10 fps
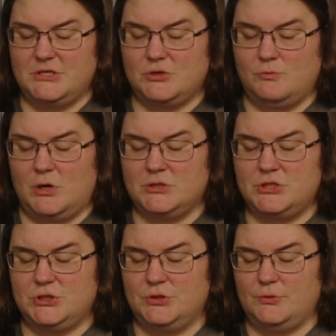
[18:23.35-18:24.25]
we do 1,
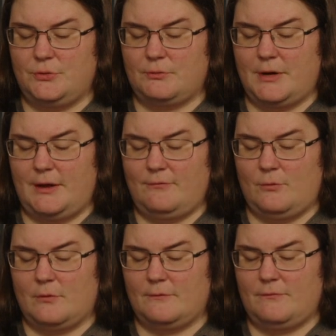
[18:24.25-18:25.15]
2, 3,
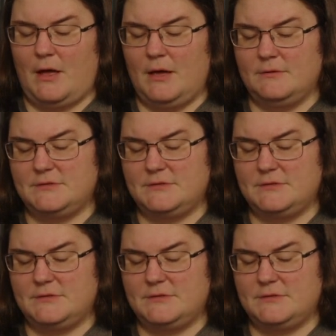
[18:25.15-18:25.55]
4, 5,